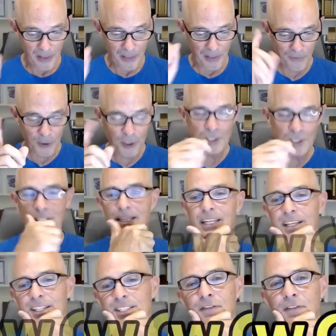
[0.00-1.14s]
The first thing
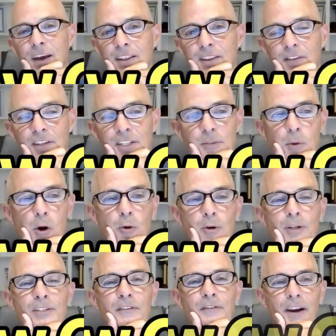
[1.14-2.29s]
is the fact that this motor
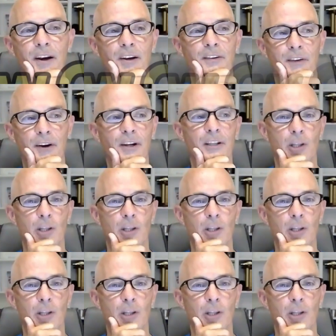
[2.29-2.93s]
is very very